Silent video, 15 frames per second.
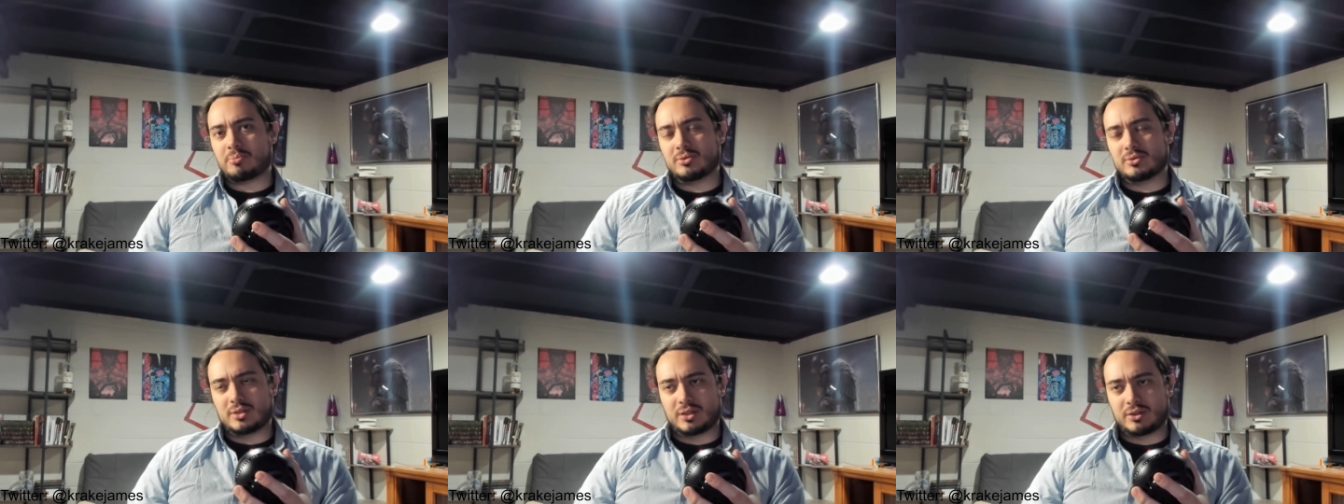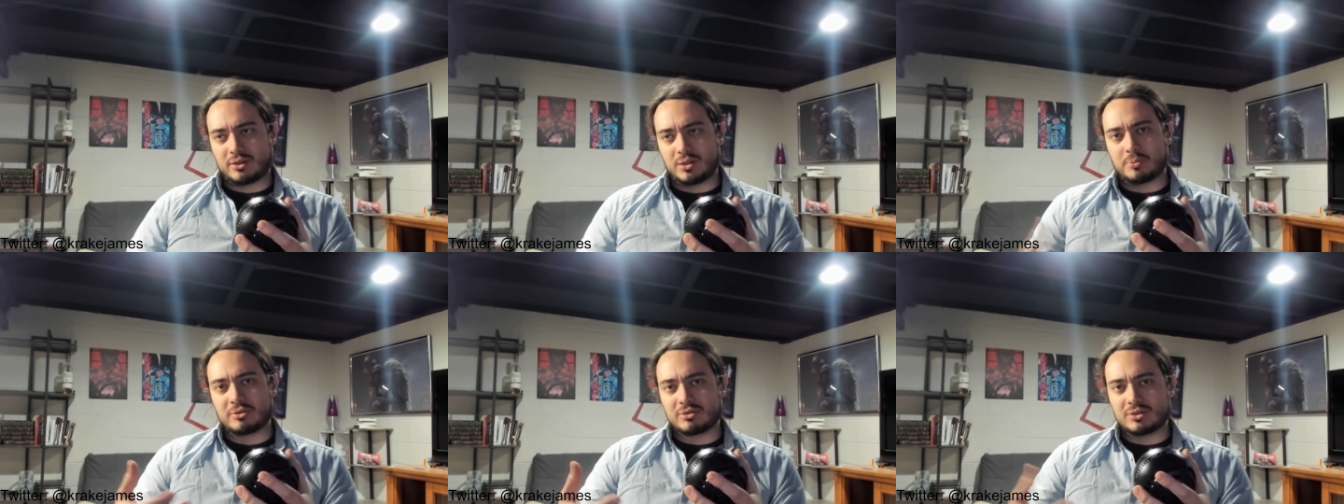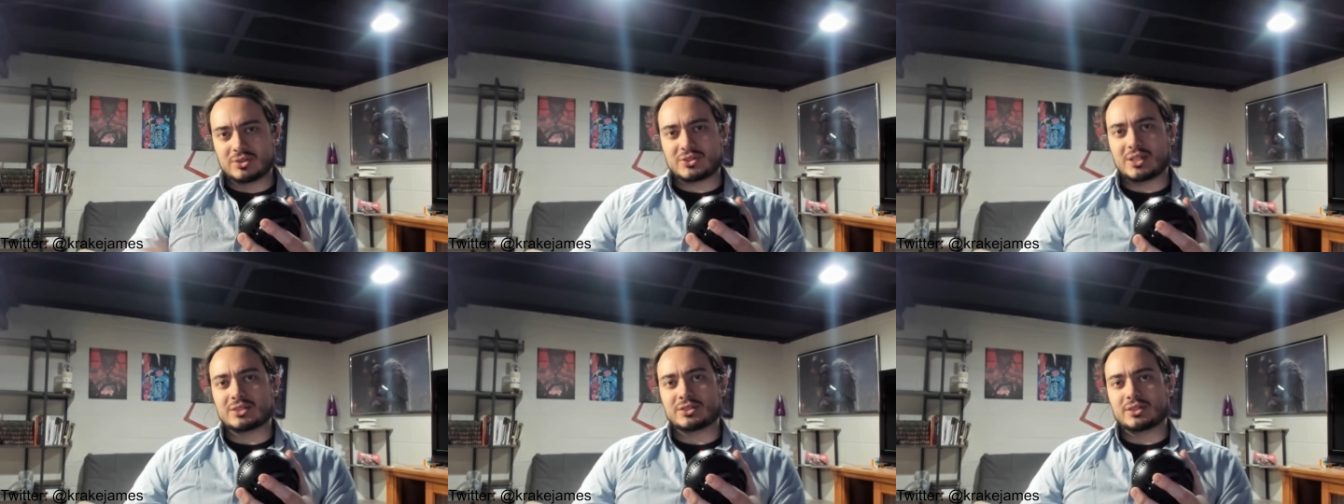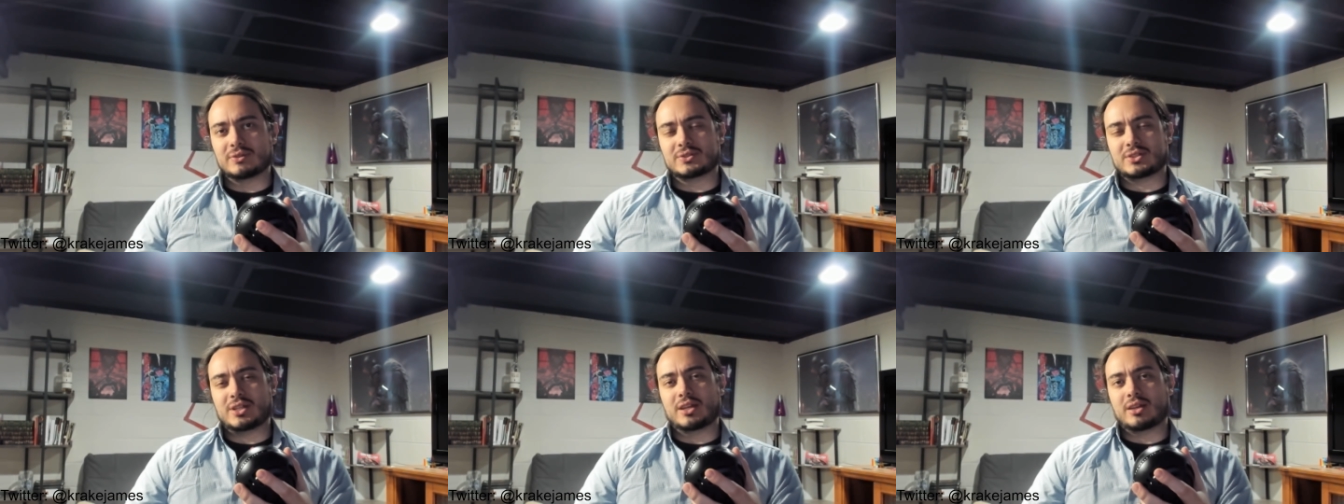Like, they'll be really sensitive to
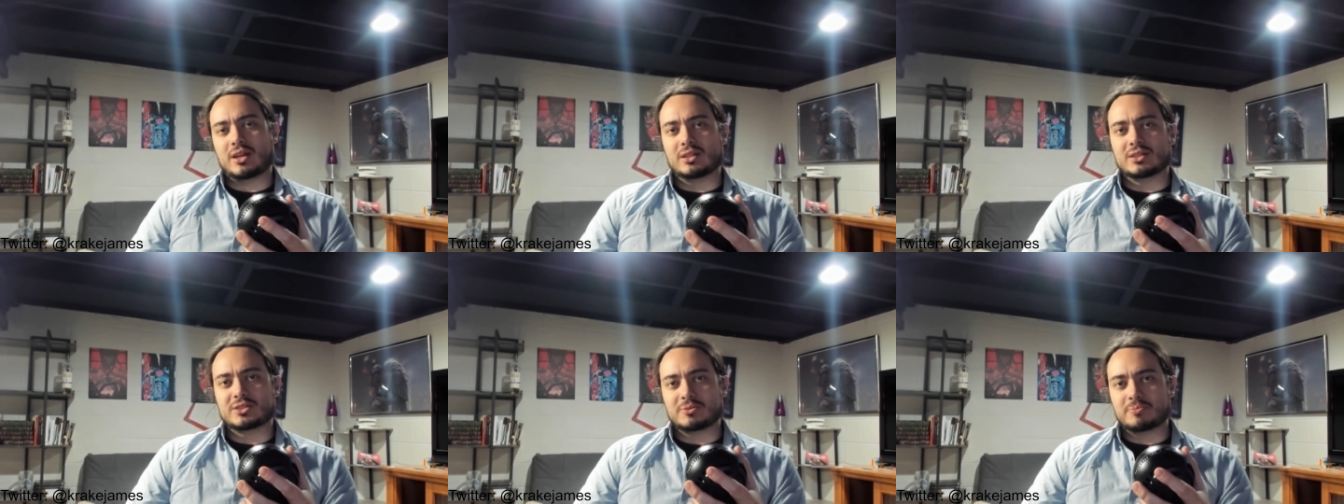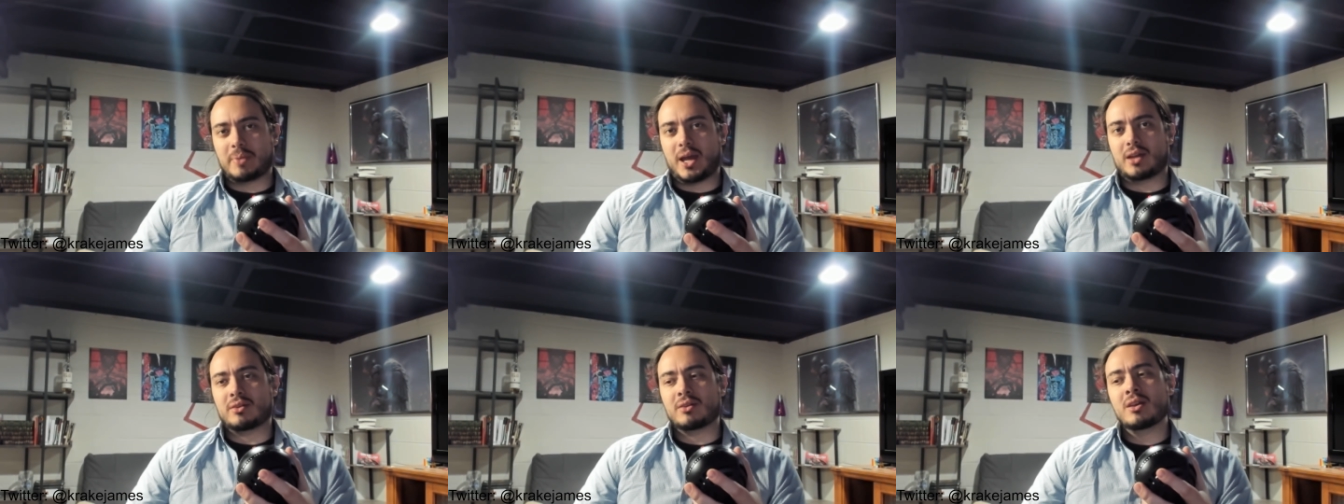saying, oh, this is bad.